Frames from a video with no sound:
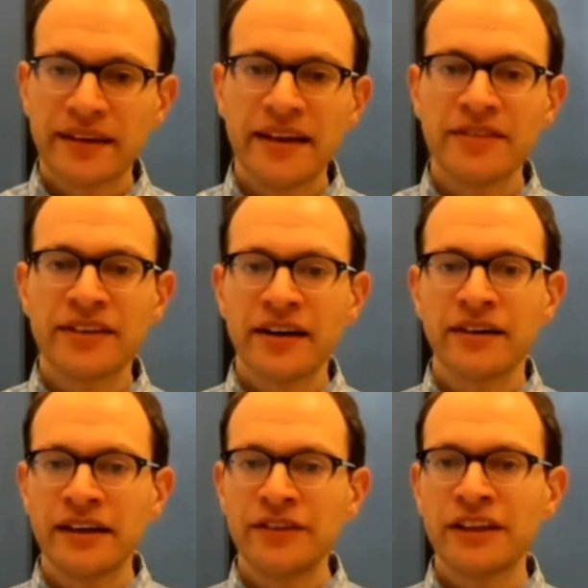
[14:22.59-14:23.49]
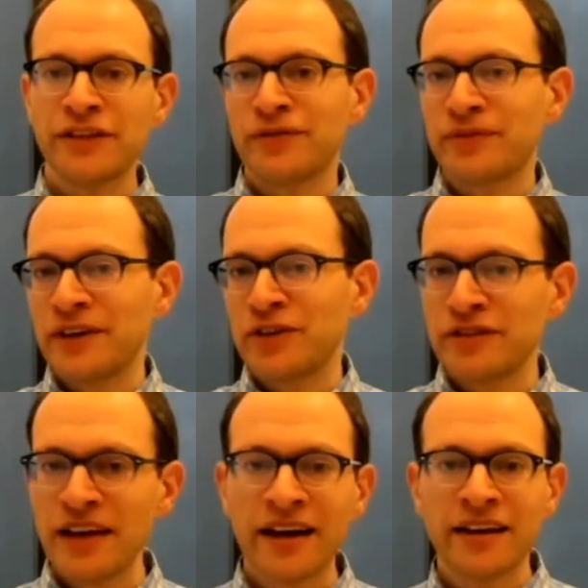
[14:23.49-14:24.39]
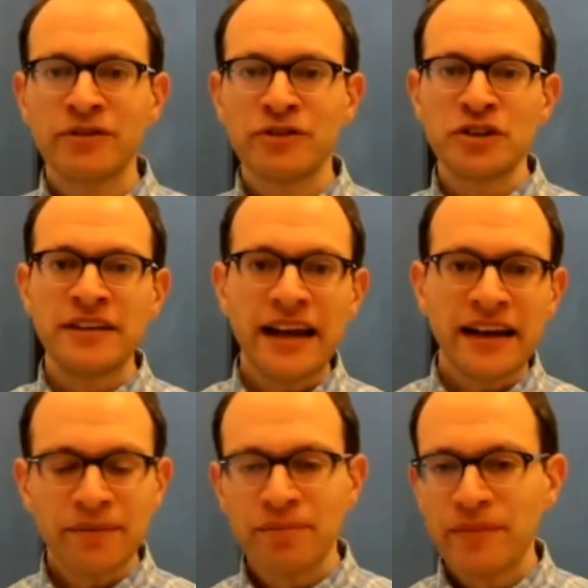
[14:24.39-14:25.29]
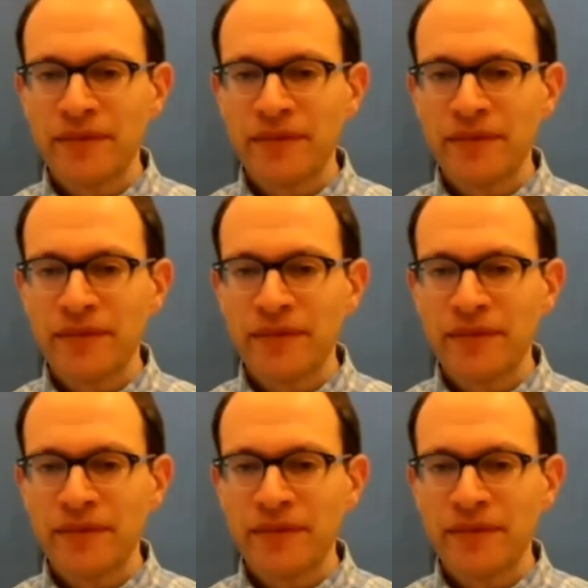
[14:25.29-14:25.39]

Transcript: is there, even if there's not a genetic